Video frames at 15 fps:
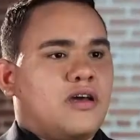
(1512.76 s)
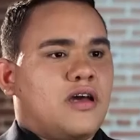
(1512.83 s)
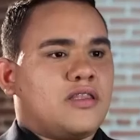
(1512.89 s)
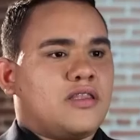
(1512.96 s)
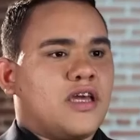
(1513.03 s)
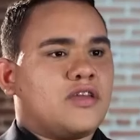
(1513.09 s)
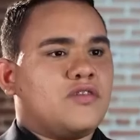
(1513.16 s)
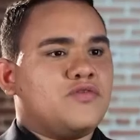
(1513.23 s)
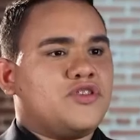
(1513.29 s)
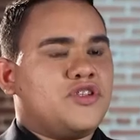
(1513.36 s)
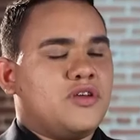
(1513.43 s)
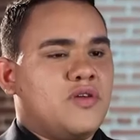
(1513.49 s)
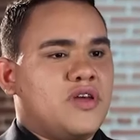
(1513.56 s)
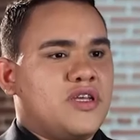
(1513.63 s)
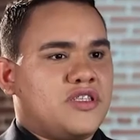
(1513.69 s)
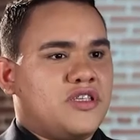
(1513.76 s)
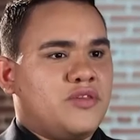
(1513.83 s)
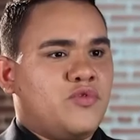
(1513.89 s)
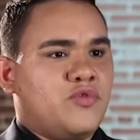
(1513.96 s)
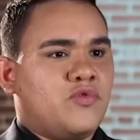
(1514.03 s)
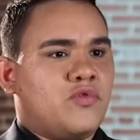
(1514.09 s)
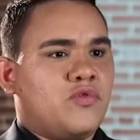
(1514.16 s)
That was until
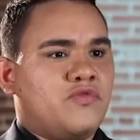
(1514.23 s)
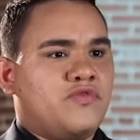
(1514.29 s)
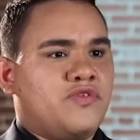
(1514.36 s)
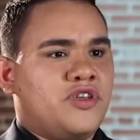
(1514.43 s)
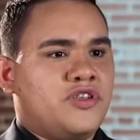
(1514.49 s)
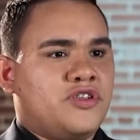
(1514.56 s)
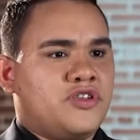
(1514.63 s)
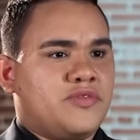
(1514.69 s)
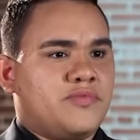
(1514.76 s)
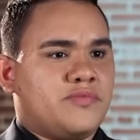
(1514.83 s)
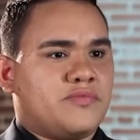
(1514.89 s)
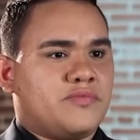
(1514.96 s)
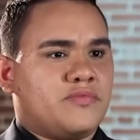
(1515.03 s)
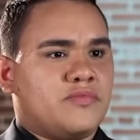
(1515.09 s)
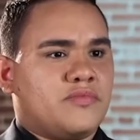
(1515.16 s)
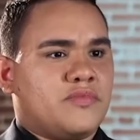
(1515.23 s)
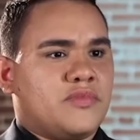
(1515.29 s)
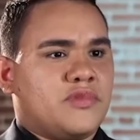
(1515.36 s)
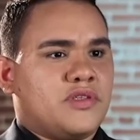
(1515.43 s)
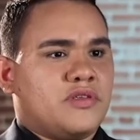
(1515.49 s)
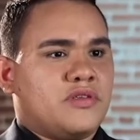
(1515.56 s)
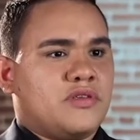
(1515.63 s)
one day when I received
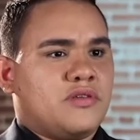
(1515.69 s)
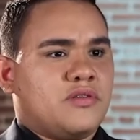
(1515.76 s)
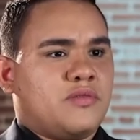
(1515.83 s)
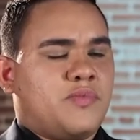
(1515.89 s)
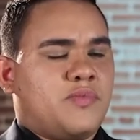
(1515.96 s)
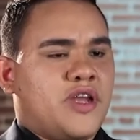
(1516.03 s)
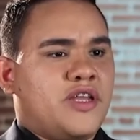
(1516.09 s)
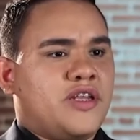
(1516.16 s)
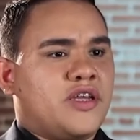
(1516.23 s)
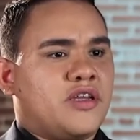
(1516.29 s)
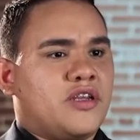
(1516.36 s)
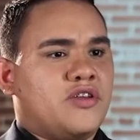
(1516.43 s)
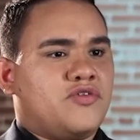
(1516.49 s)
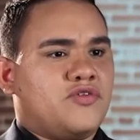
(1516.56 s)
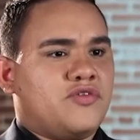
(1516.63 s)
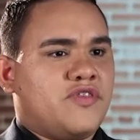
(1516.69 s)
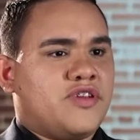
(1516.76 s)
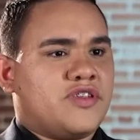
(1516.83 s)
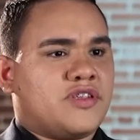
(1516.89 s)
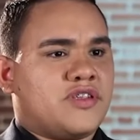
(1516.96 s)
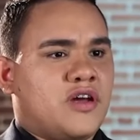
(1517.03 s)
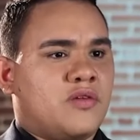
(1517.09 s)
an invitation to go to the
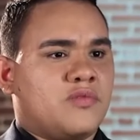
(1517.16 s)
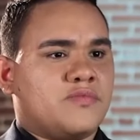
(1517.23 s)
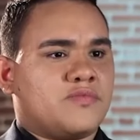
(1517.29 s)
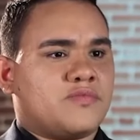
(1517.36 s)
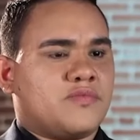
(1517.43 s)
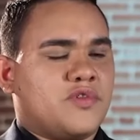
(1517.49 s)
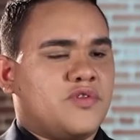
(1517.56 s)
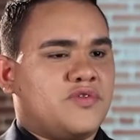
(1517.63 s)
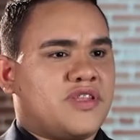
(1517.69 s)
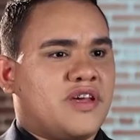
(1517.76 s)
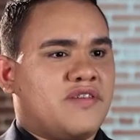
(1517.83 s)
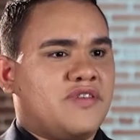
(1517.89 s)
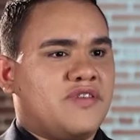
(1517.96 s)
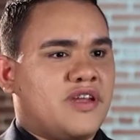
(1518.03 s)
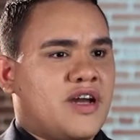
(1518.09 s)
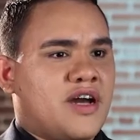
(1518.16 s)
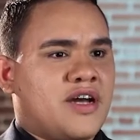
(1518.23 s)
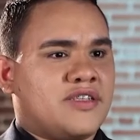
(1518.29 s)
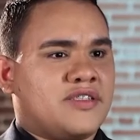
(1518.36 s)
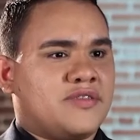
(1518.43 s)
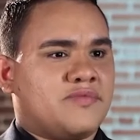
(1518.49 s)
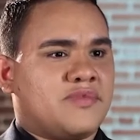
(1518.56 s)
Universal Church. I was at
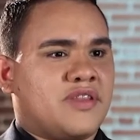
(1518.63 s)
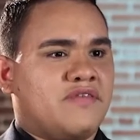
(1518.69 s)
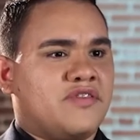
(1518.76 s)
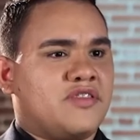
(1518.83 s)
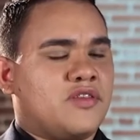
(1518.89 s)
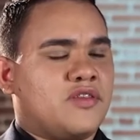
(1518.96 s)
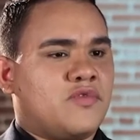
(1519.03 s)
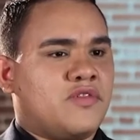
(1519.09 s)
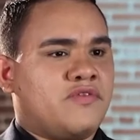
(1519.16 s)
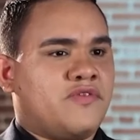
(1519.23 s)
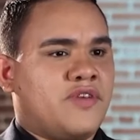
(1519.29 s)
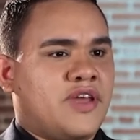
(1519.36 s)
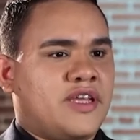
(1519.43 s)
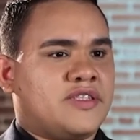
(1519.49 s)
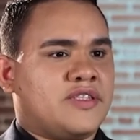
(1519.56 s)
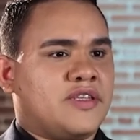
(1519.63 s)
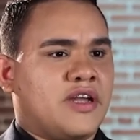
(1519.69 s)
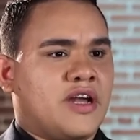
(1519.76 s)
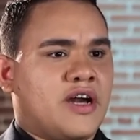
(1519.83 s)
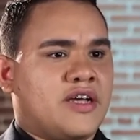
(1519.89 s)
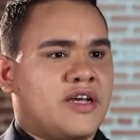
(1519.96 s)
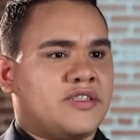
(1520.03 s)
home. We were having a party
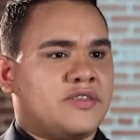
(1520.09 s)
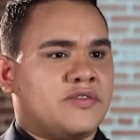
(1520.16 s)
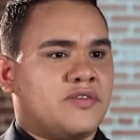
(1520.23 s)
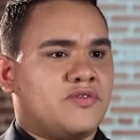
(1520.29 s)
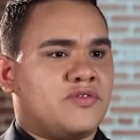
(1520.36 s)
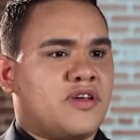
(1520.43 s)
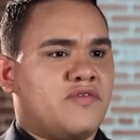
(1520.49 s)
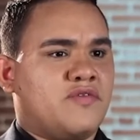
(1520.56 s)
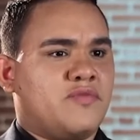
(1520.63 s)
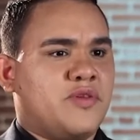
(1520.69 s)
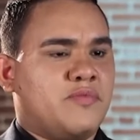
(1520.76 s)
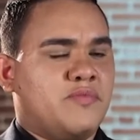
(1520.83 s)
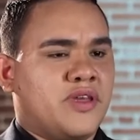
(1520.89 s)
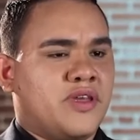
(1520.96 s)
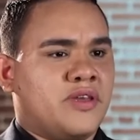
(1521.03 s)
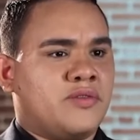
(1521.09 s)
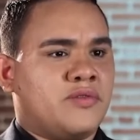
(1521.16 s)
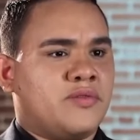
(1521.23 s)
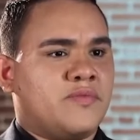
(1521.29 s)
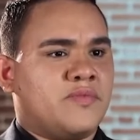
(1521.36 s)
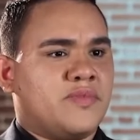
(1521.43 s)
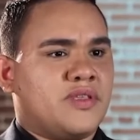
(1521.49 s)
at home. I was
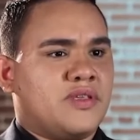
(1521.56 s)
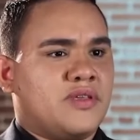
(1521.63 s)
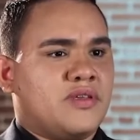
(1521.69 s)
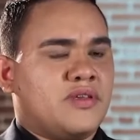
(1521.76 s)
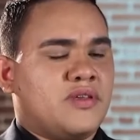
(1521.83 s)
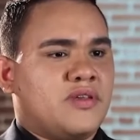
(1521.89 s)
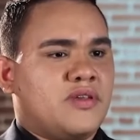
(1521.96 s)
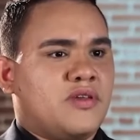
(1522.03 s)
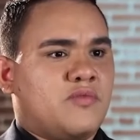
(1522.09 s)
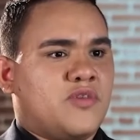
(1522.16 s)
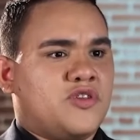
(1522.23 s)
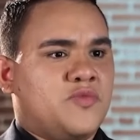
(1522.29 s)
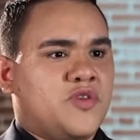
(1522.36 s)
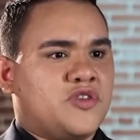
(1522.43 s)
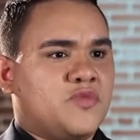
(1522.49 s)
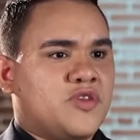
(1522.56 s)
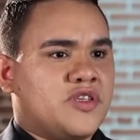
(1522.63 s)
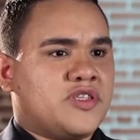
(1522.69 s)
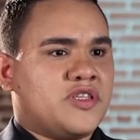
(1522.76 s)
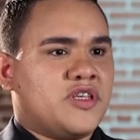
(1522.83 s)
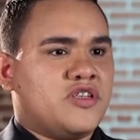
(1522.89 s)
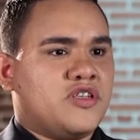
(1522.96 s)
drinking. But
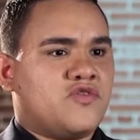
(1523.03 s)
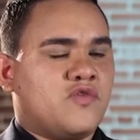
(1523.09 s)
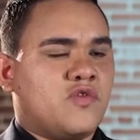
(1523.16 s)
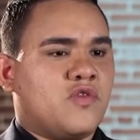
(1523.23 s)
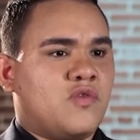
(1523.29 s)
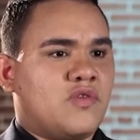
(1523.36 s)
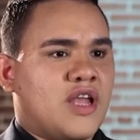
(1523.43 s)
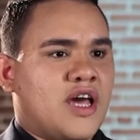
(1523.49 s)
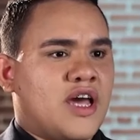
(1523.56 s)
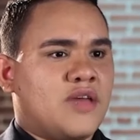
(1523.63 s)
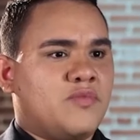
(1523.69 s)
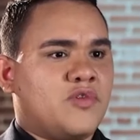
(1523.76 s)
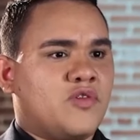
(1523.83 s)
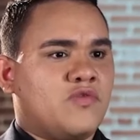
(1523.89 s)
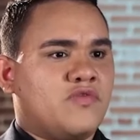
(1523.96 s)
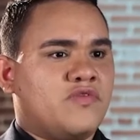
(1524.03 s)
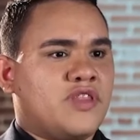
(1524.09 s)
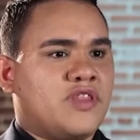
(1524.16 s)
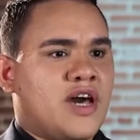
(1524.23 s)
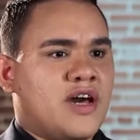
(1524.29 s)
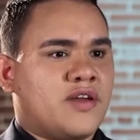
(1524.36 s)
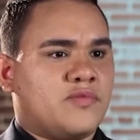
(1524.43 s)
still, they came there to
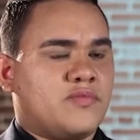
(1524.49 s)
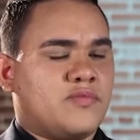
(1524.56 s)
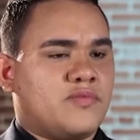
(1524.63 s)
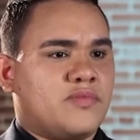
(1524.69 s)
invite me.